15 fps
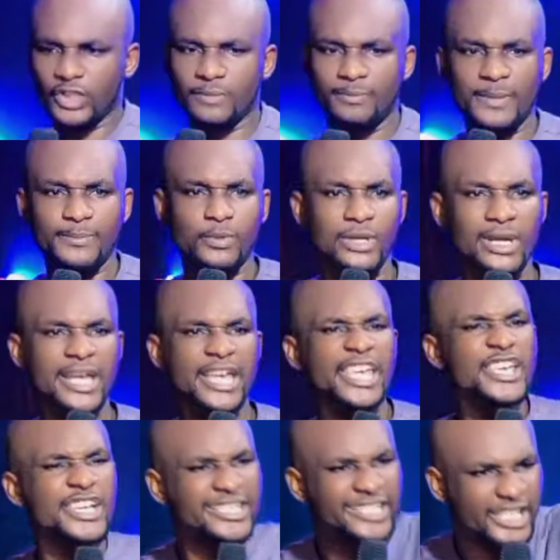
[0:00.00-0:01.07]
on people.
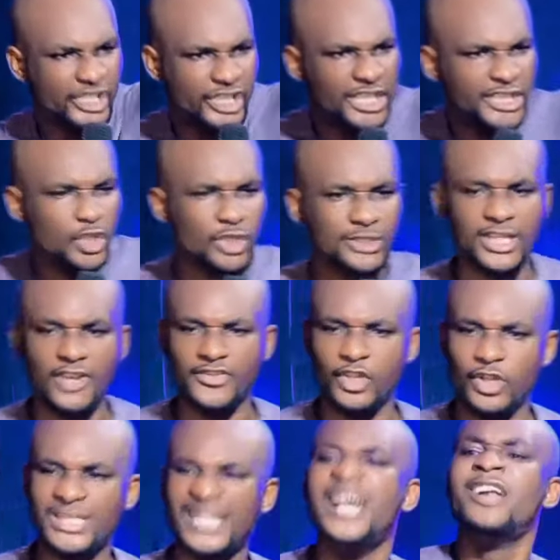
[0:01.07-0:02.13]
Ingratiate yourself in
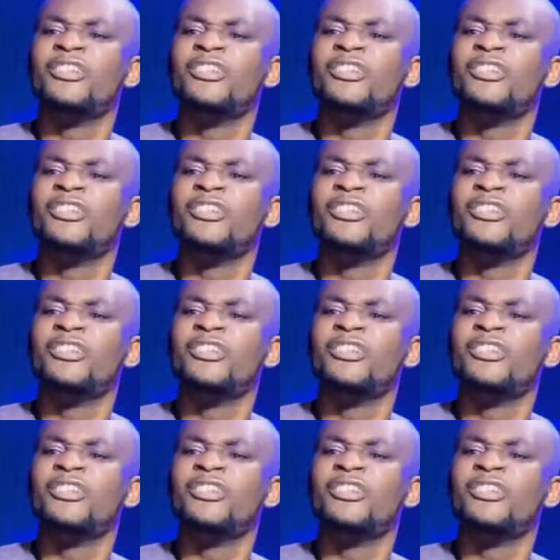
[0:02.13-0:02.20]
others.